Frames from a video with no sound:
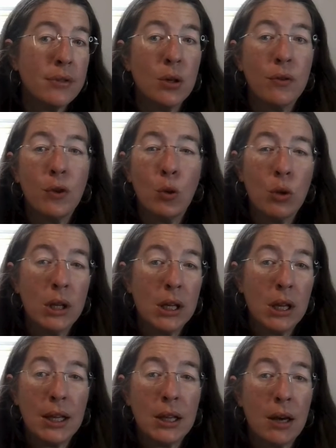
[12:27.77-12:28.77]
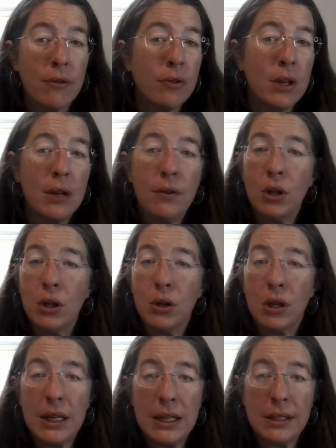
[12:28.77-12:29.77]
so if you really like that flavor, you
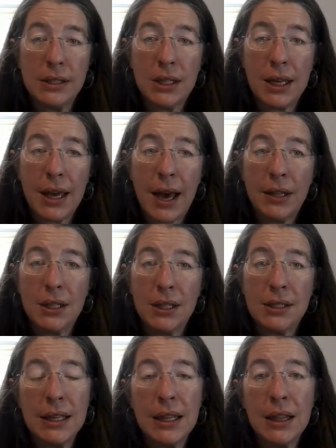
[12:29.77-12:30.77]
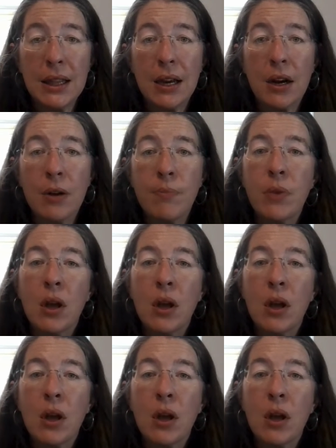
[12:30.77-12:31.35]
could easily add this in there.